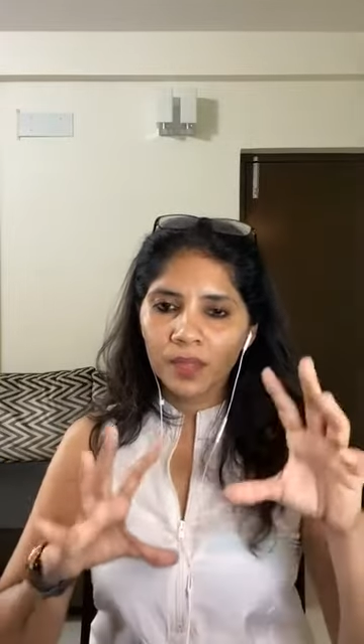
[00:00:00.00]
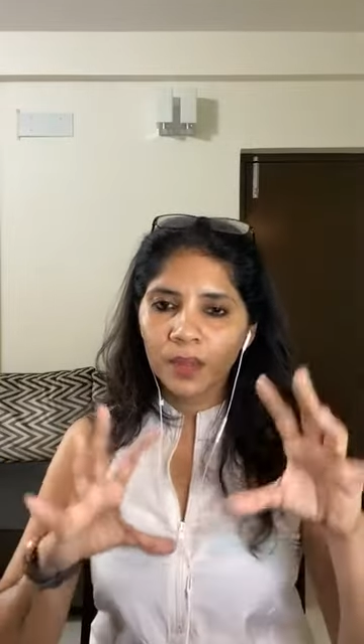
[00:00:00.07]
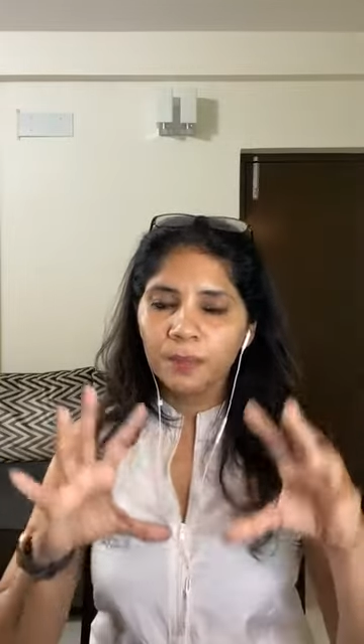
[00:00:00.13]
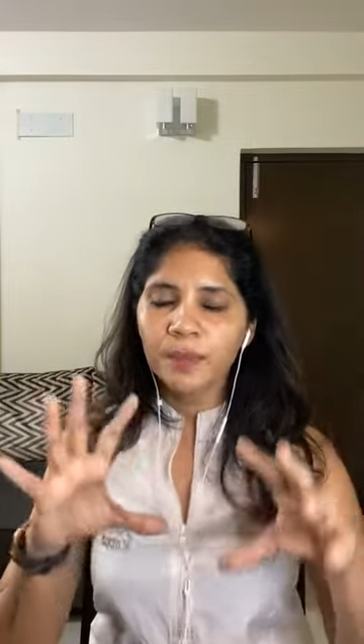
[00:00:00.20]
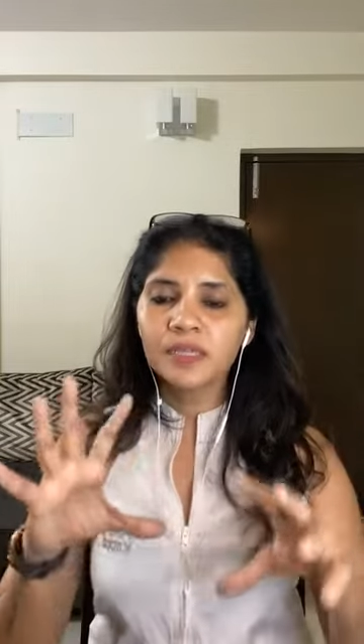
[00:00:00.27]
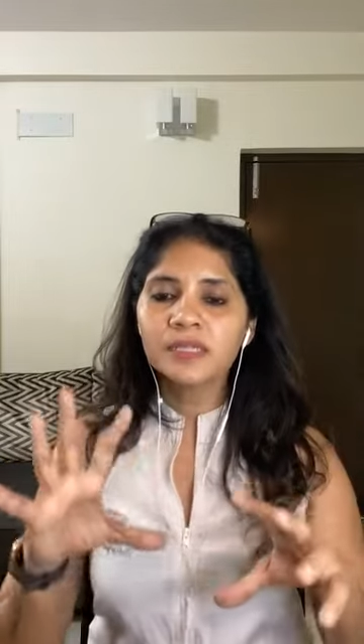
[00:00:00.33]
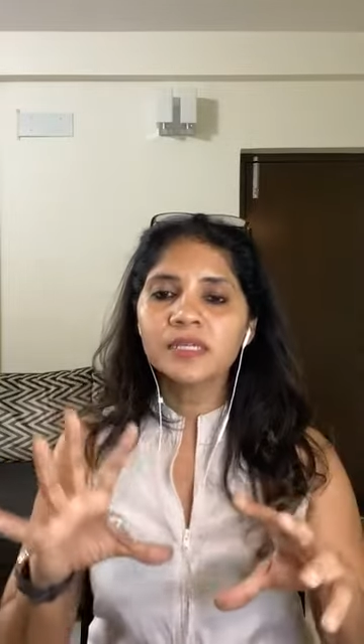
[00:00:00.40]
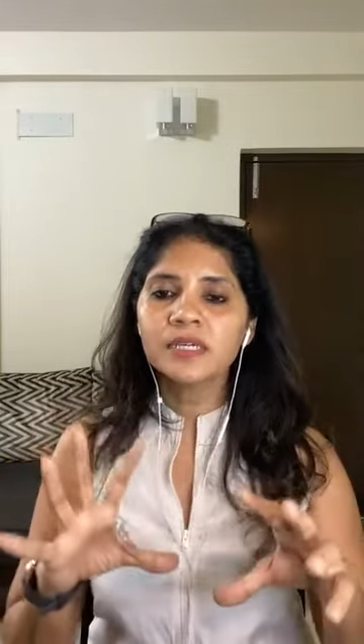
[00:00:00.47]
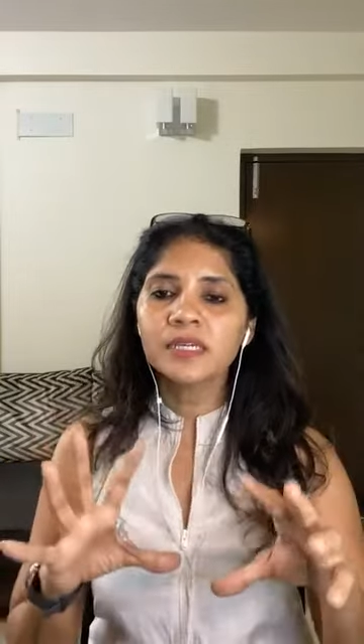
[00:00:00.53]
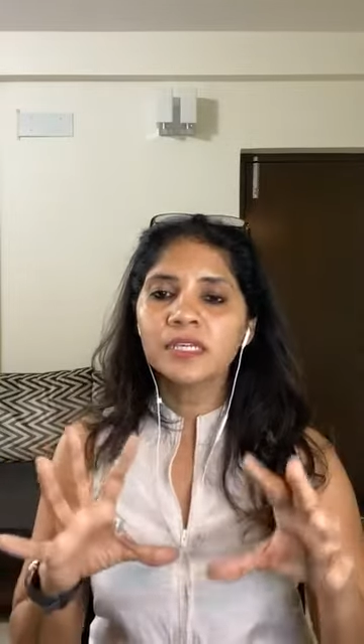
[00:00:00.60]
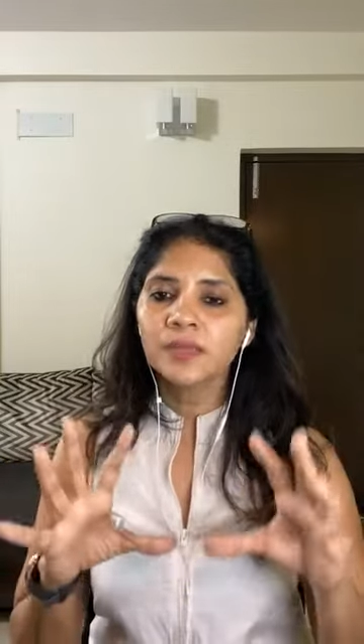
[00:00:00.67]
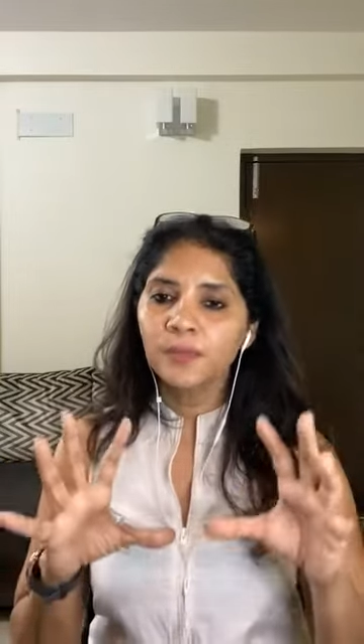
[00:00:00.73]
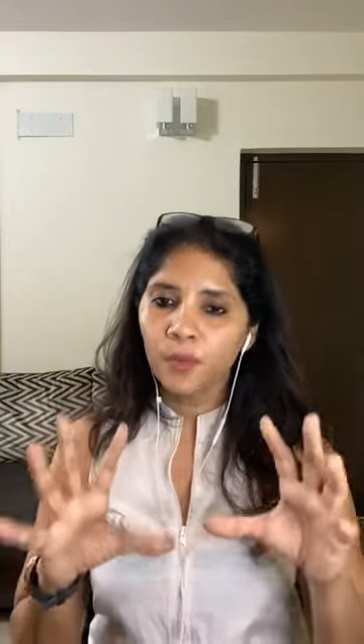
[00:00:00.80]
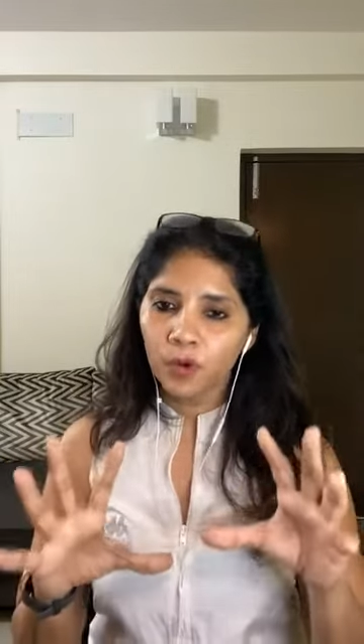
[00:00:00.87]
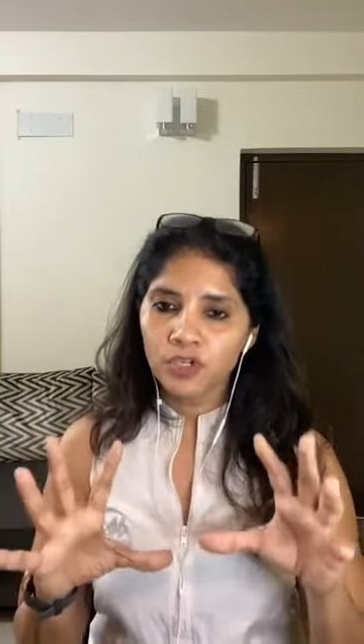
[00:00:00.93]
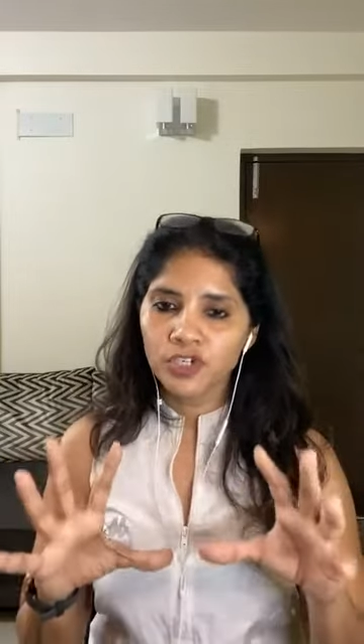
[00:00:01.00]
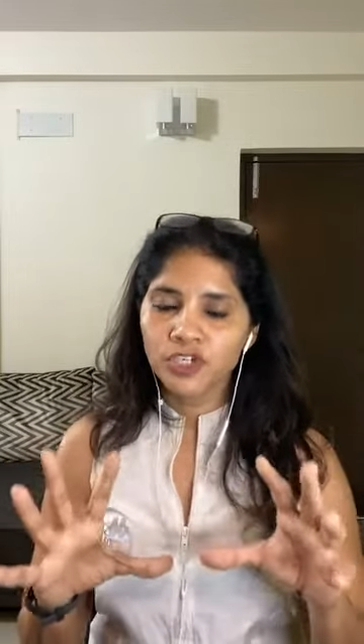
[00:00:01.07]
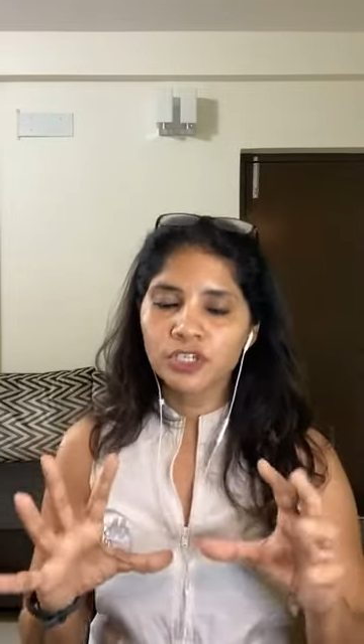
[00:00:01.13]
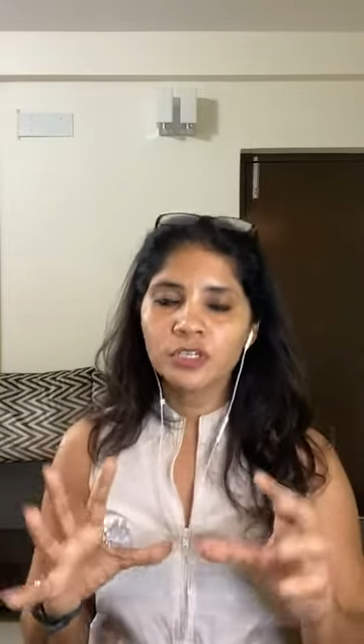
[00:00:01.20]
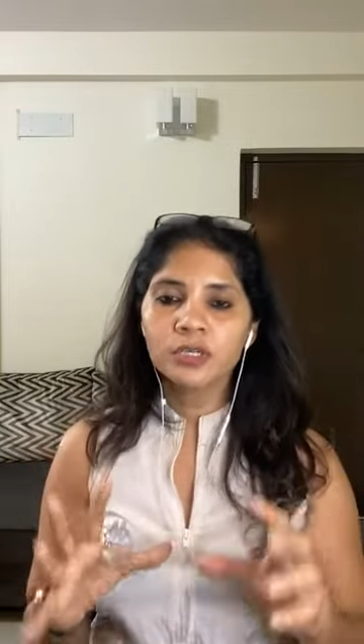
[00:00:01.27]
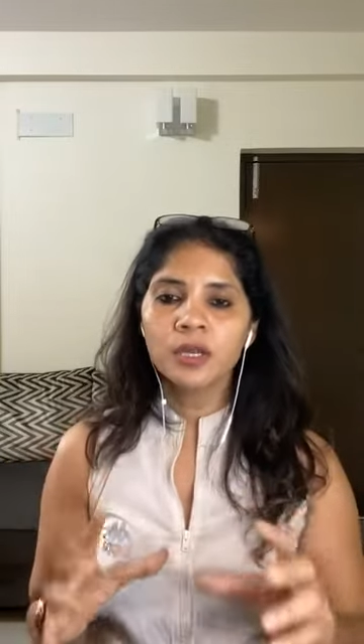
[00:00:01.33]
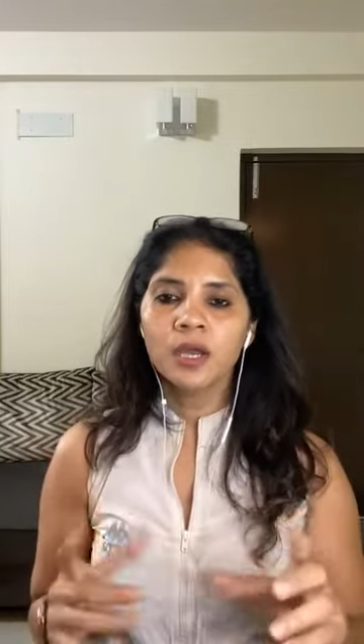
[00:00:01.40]
basically the
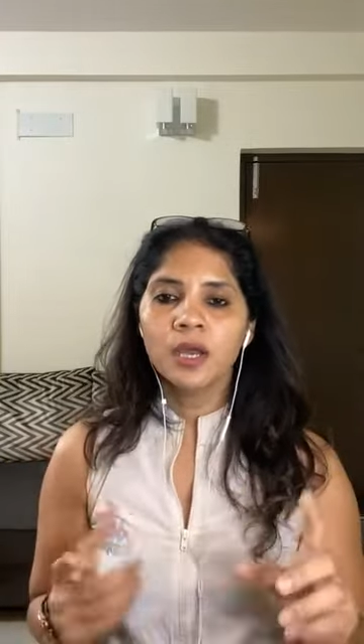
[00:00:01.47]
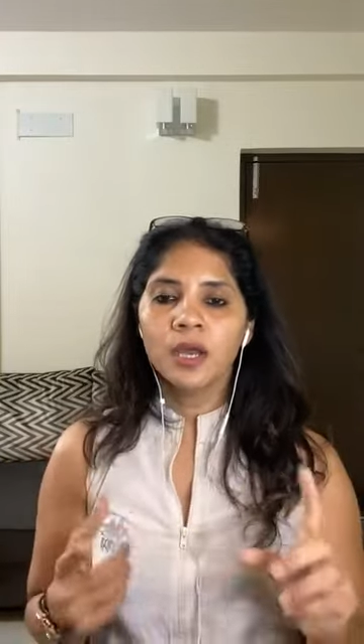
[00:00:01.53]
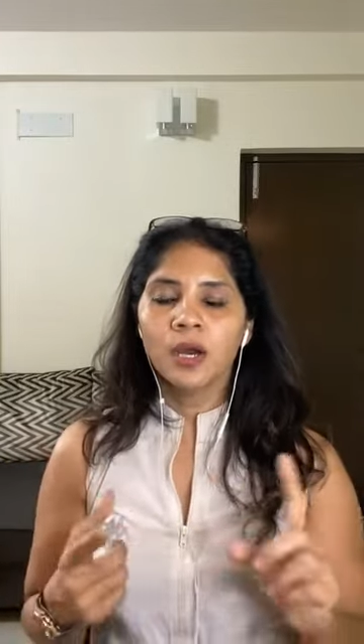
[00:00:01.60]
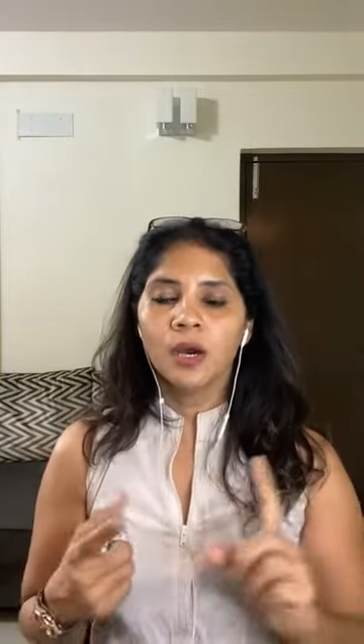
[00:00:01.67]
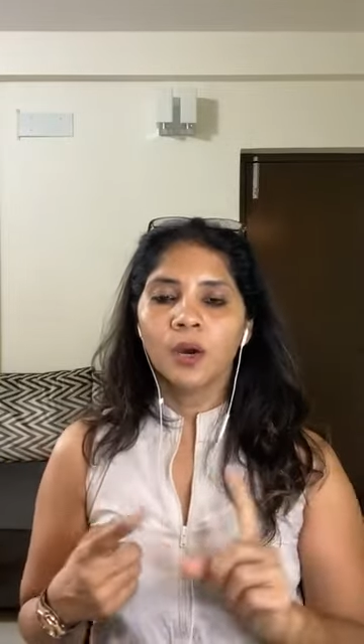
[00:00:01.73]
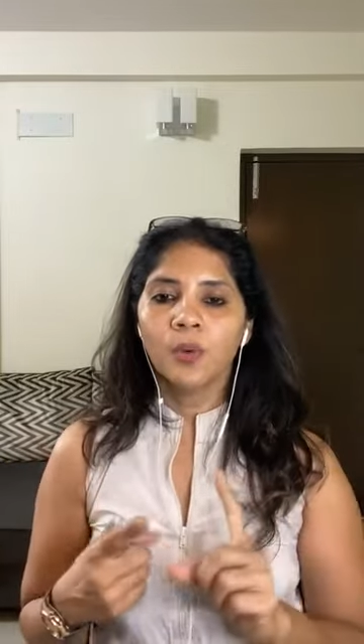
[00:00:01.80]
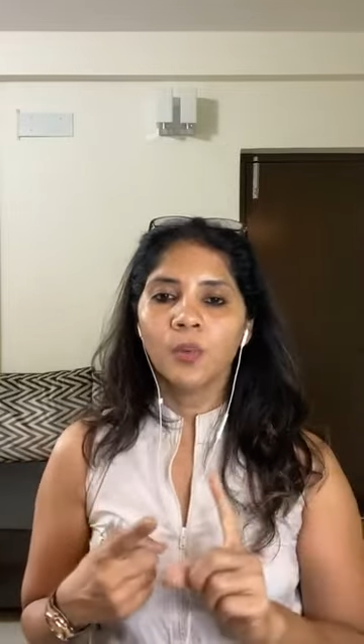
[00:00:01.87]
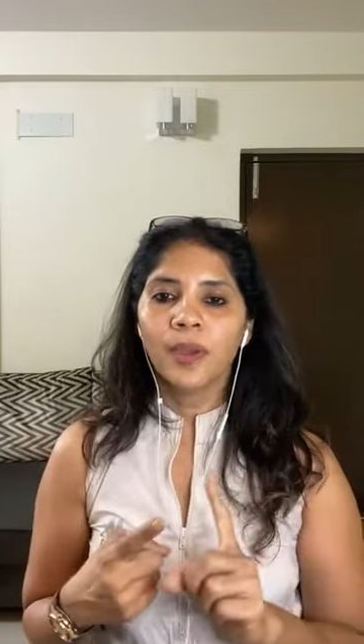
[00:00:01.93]
posture, uh,